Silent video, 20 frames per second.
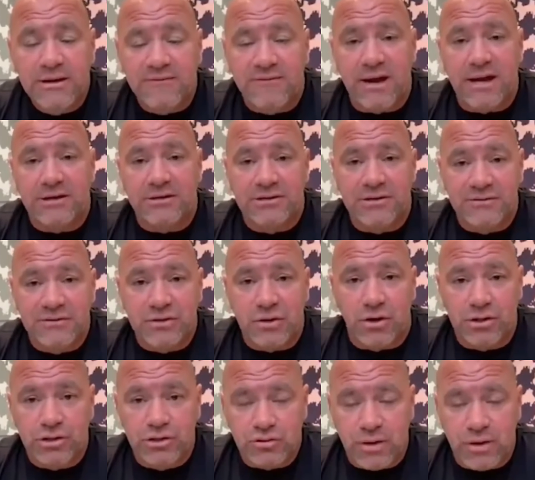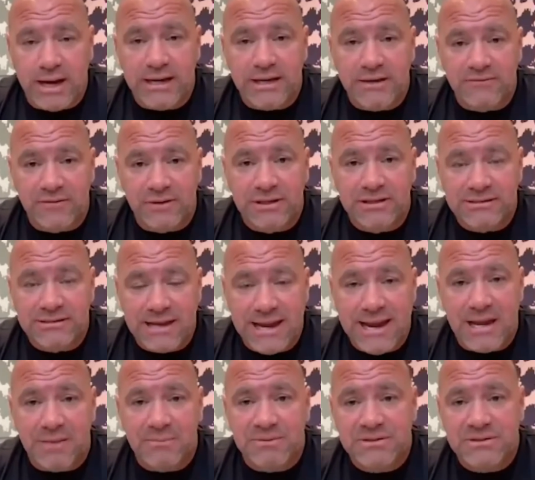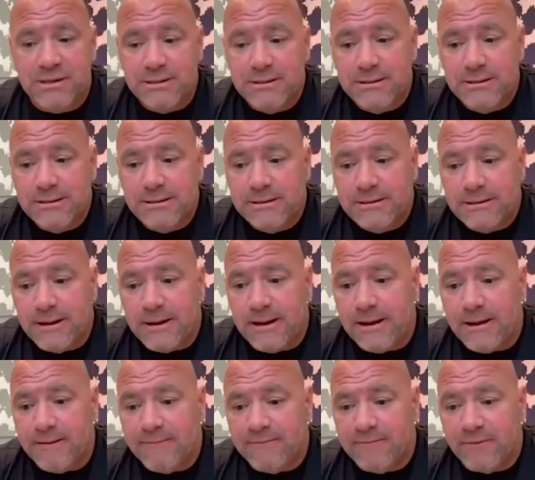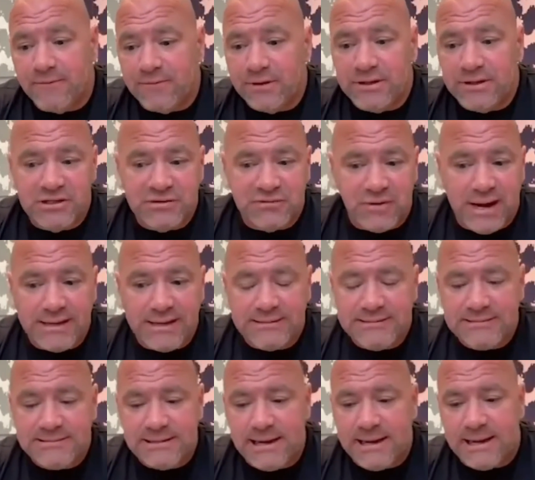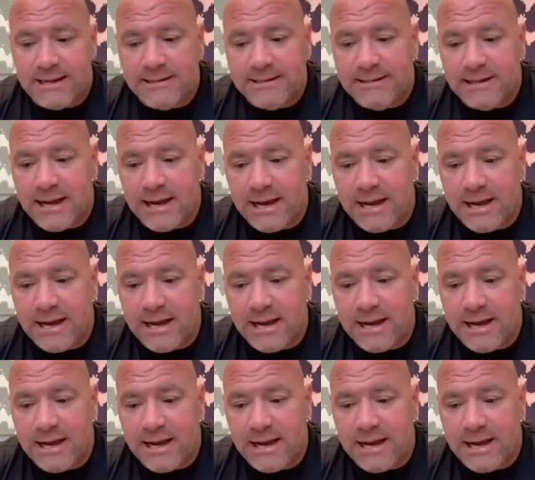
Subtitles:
Fighters have started training for these camps, for these fights. And,